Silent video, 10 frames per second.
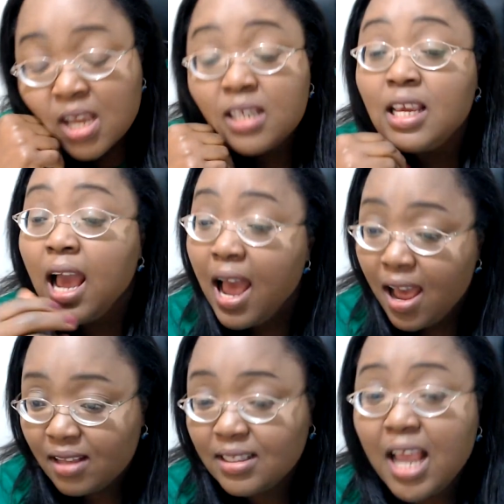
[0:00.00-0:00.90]

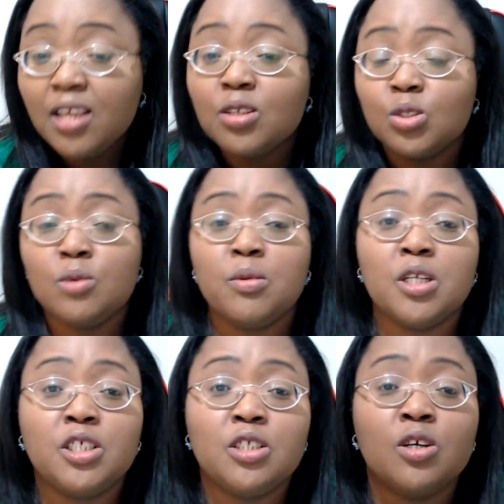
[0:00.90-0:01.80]
Yeah, thank you so
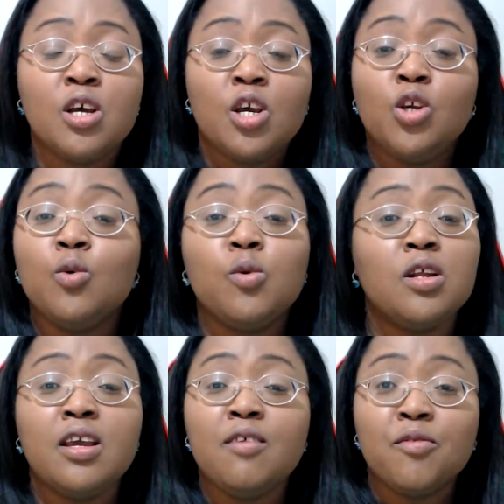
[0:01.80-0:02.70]
much. You know, you
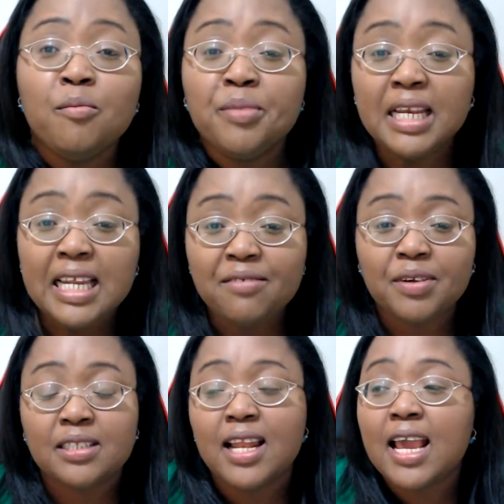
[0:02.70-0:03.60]
wouldn't even believe
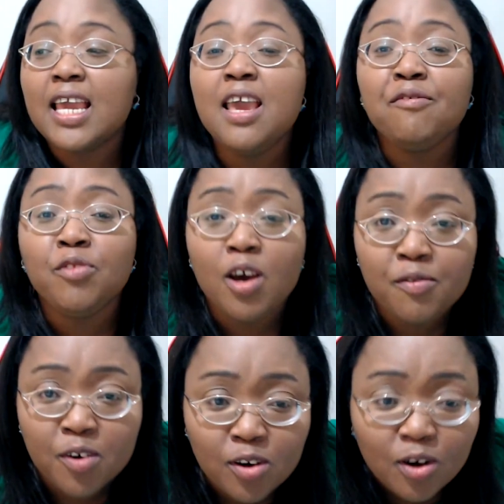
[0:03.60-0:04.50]
it. Like, if not
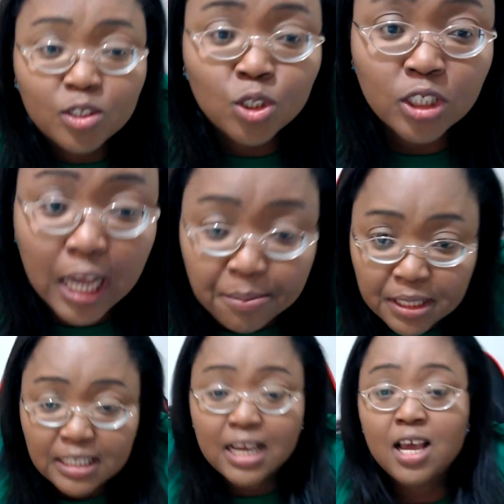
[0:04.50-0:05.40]
for social
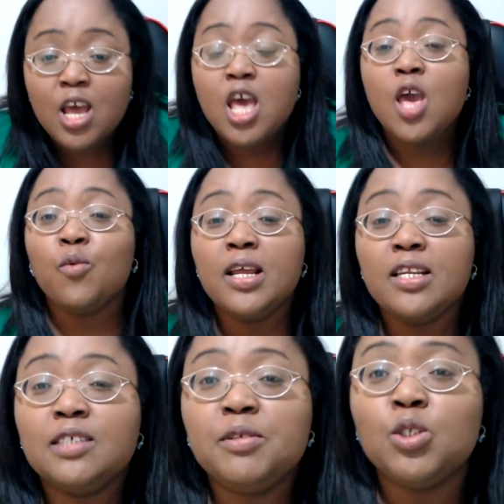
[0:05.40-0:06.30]
media, and when
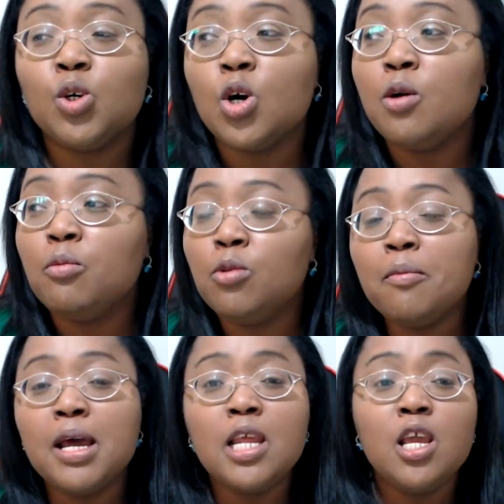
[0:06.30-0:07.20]
this video come,
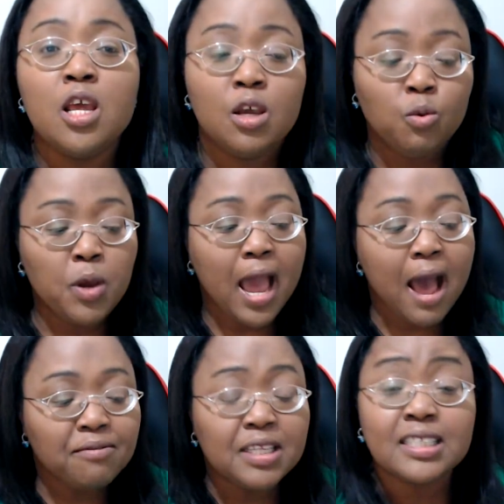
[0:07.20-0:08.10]
normally we
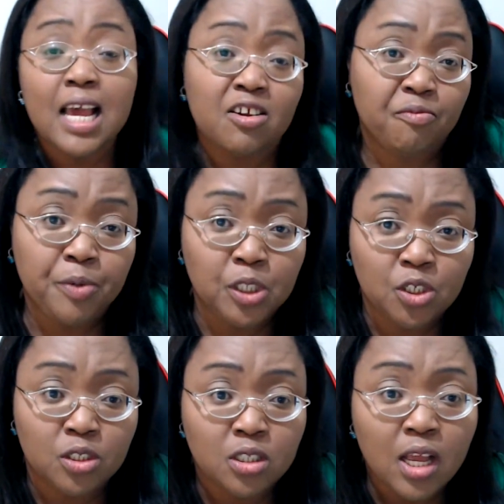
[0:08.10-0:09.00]
have this kind of
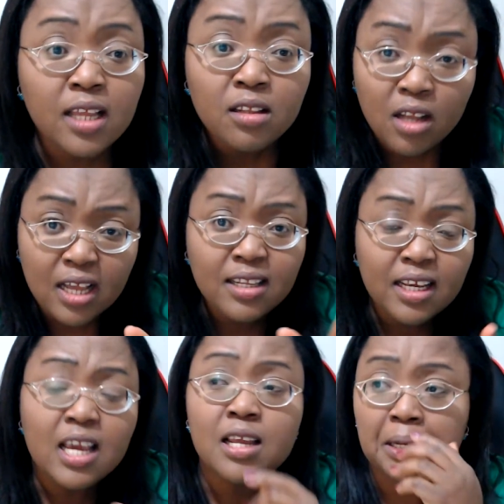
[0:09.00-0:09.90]
pictures. And
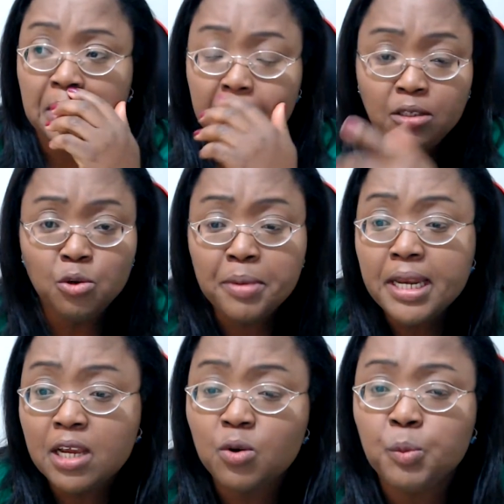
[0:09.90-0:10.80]
again, you
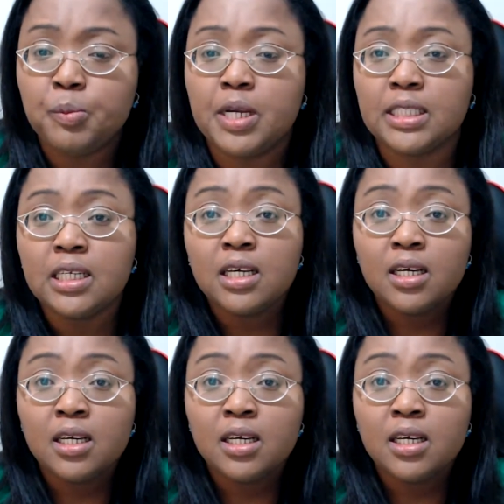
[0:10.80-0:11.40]
made a good point.